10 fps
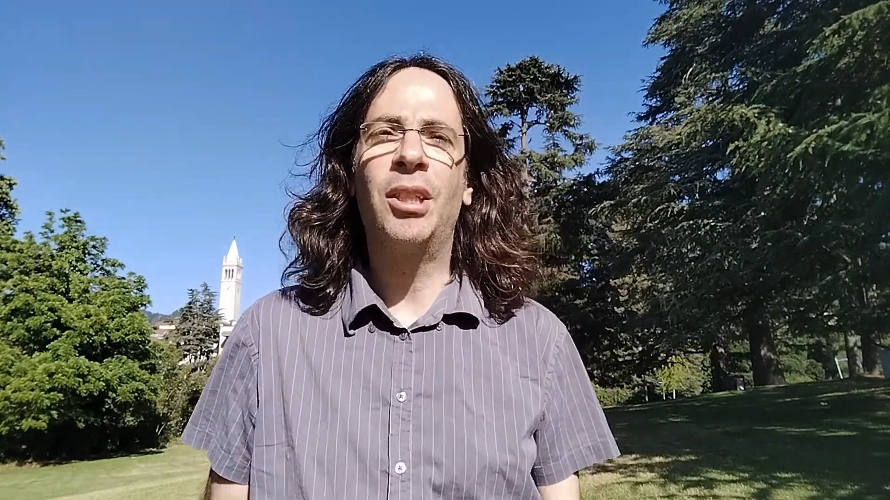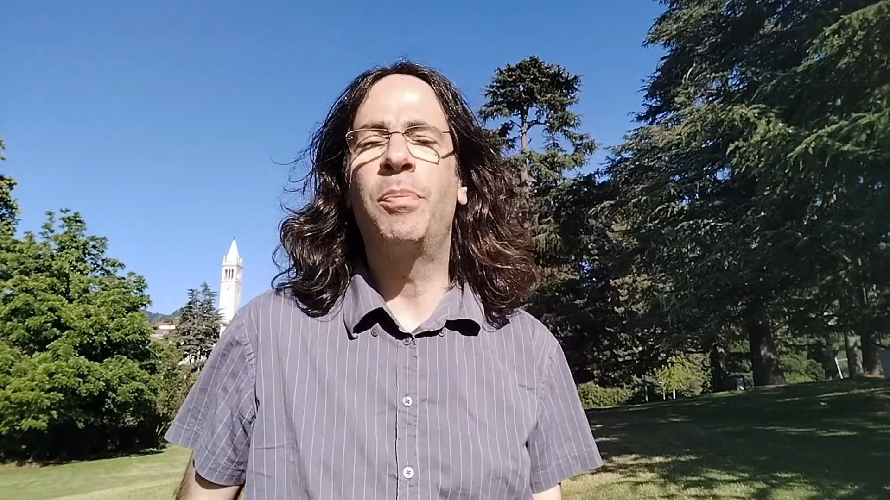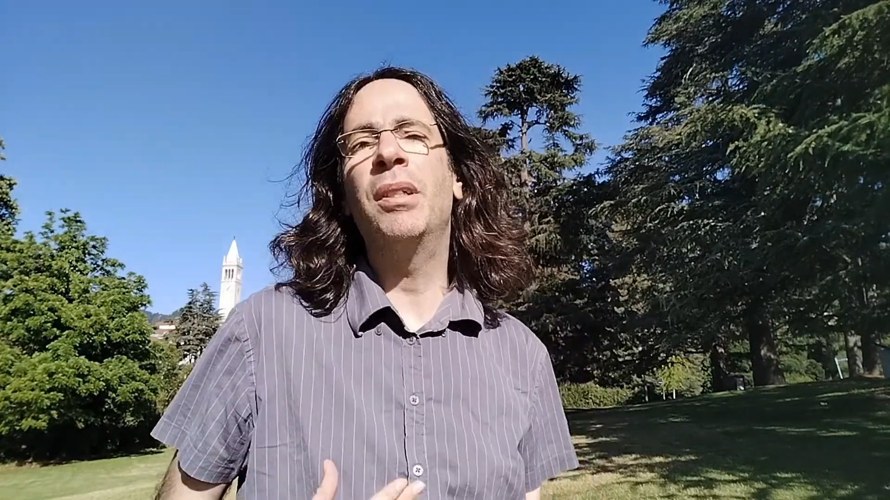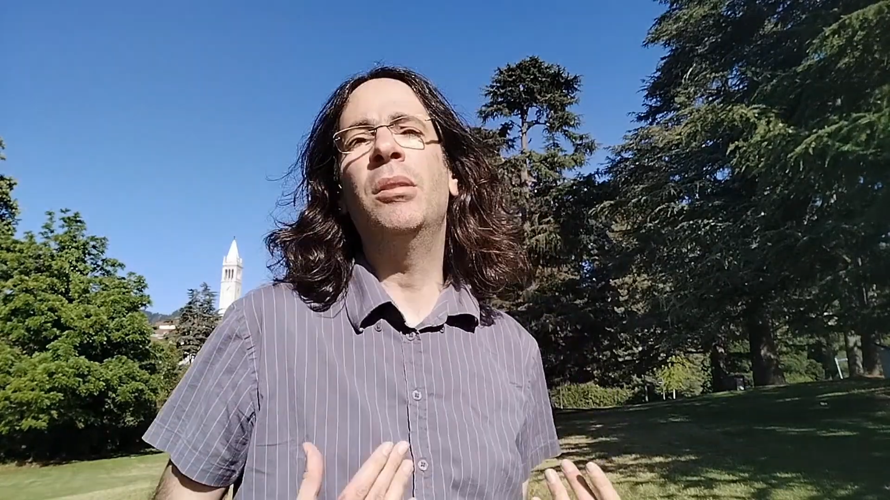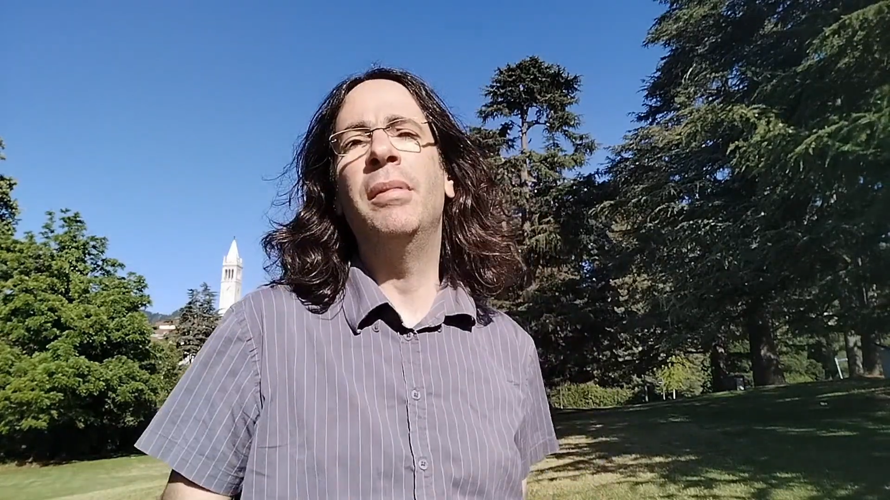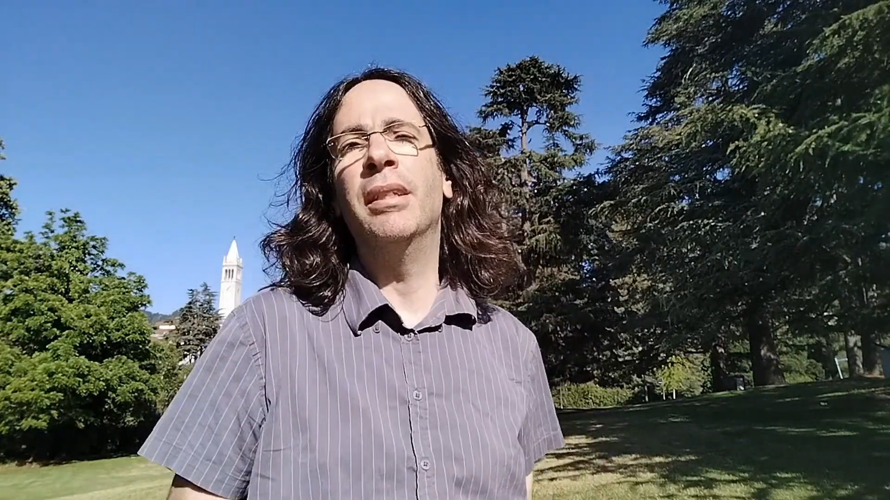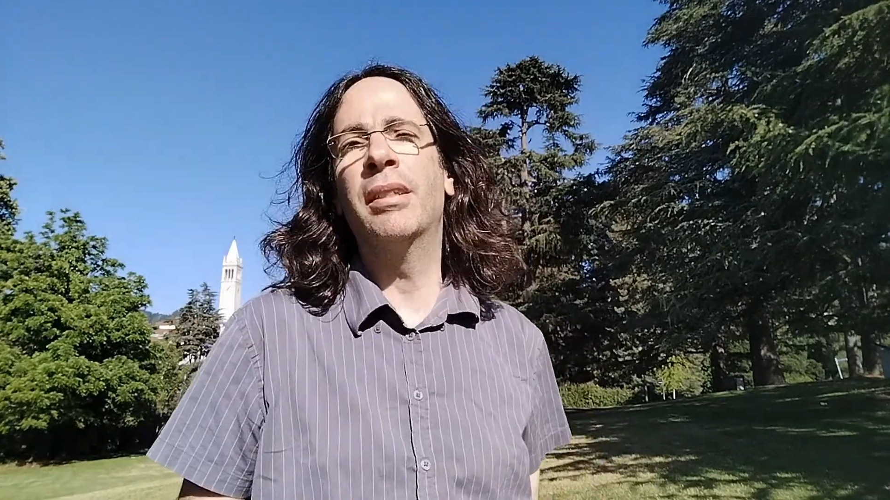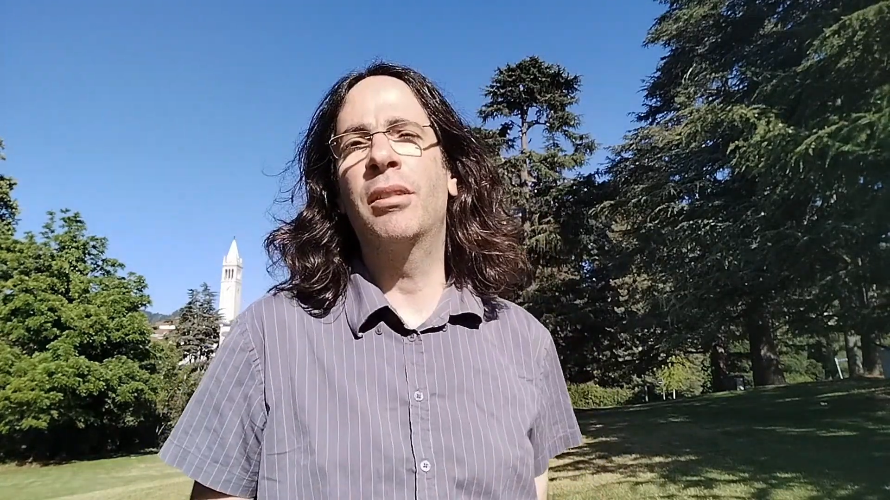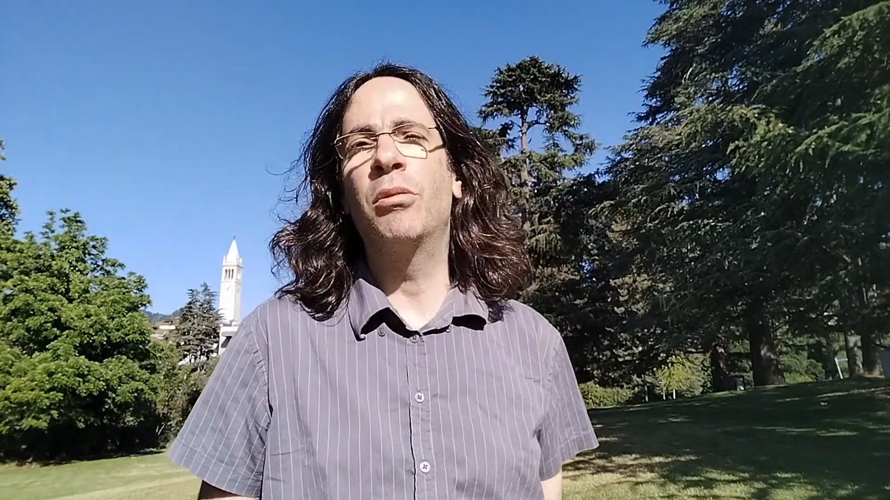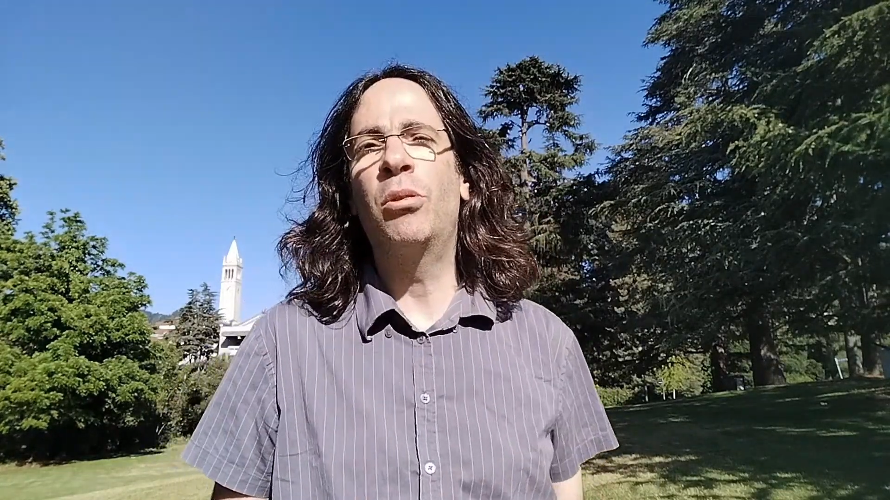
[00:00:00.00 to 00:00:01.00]

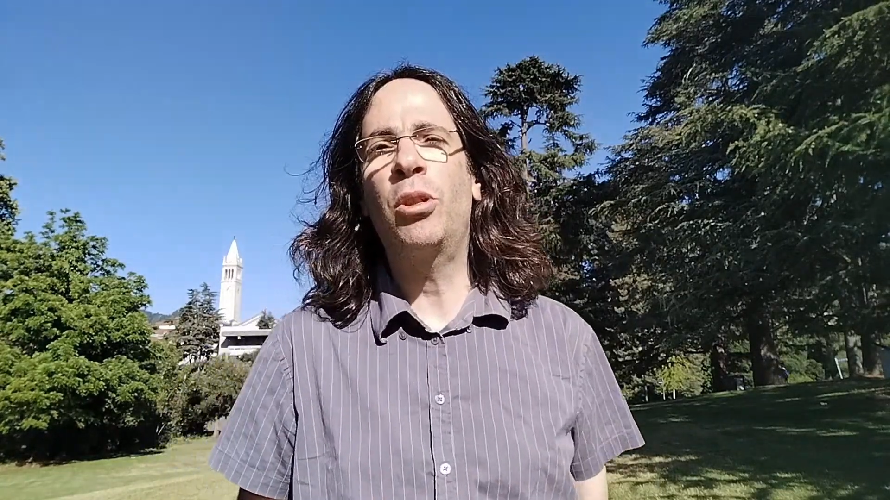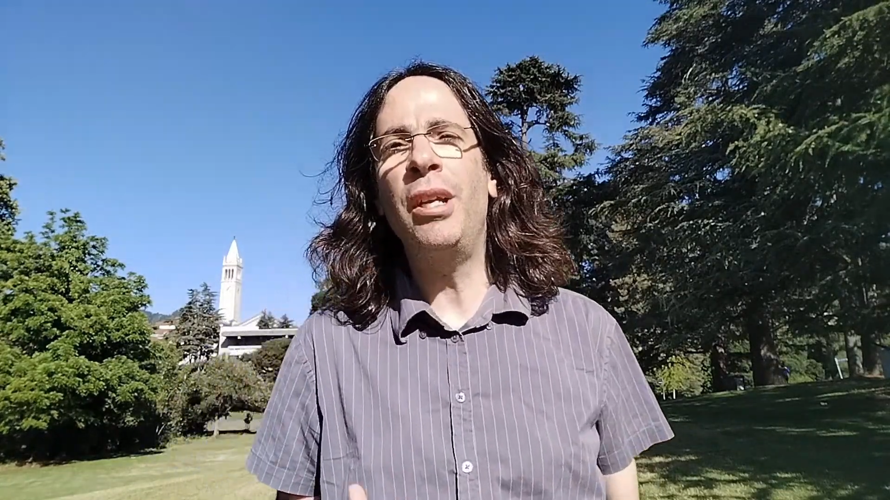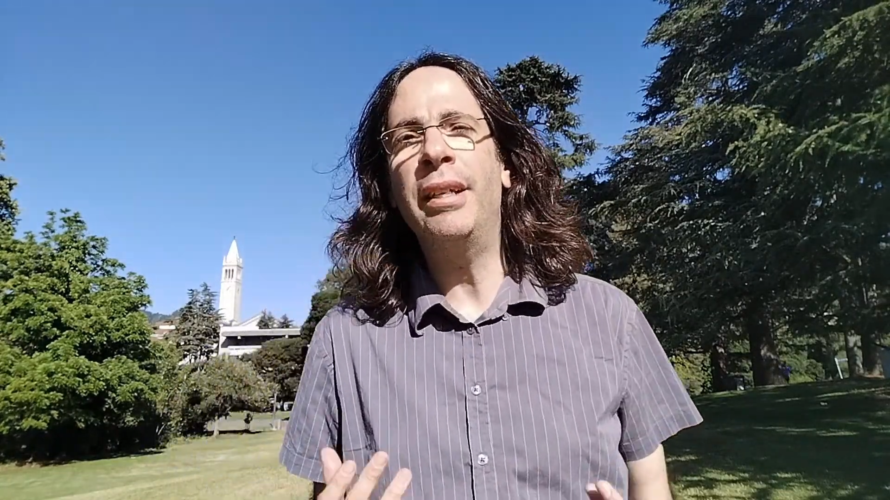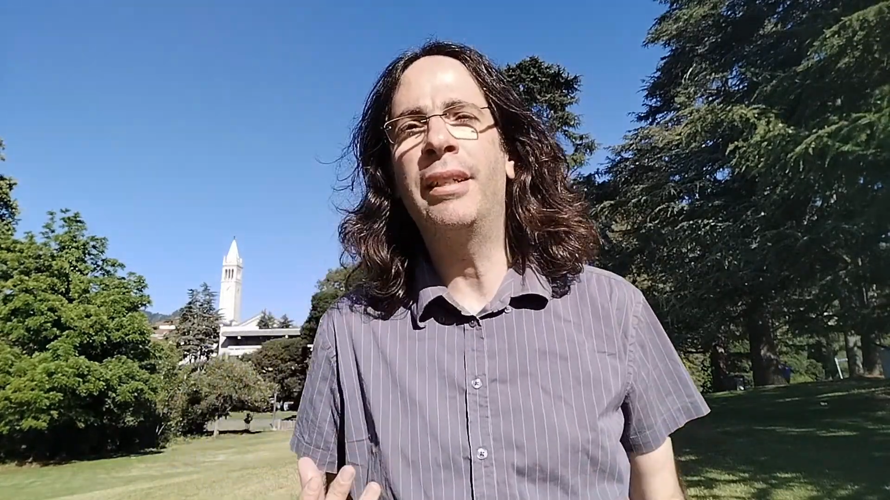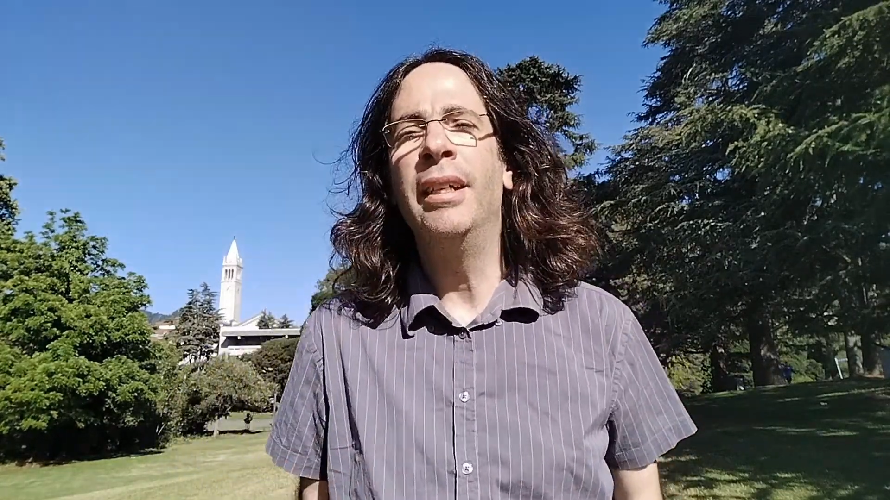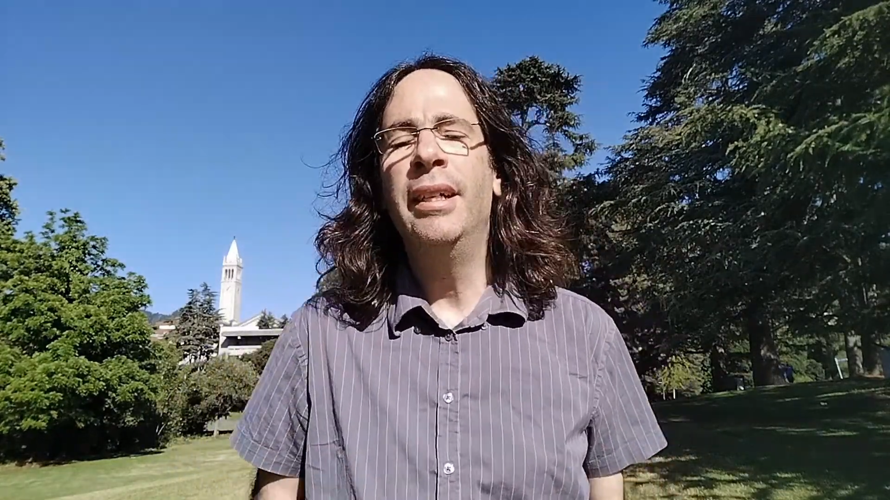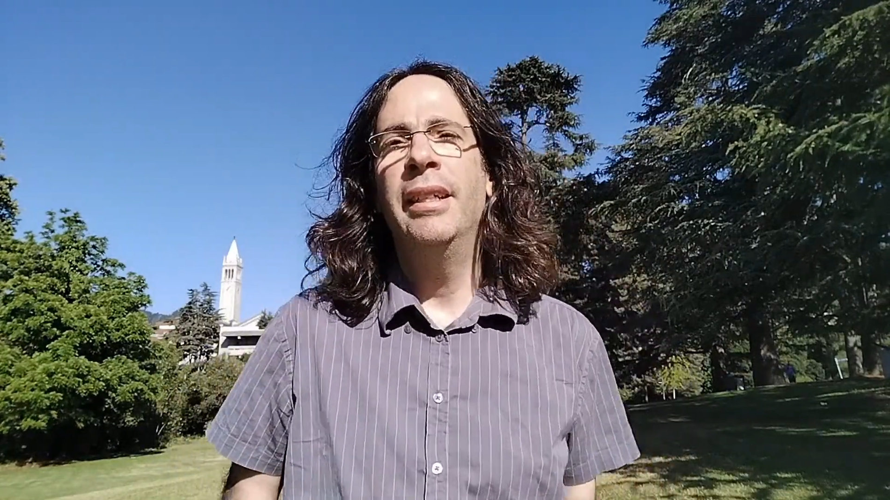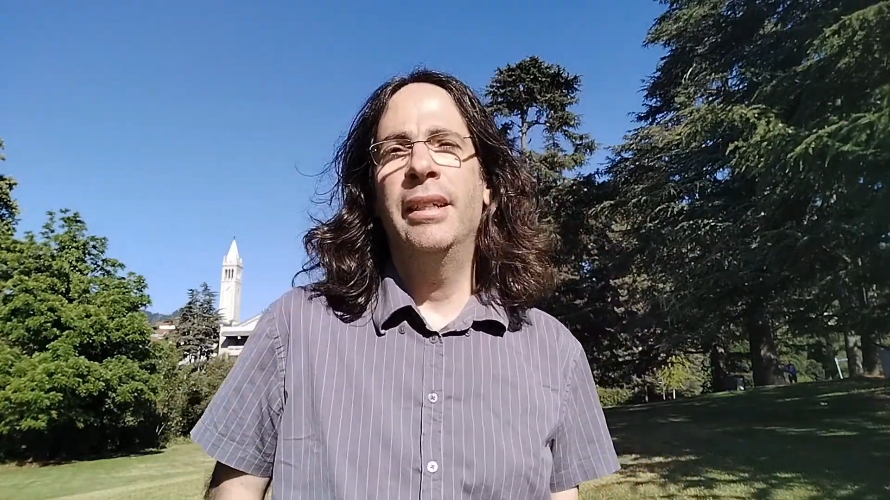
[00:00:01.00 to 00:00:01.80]
experiments to check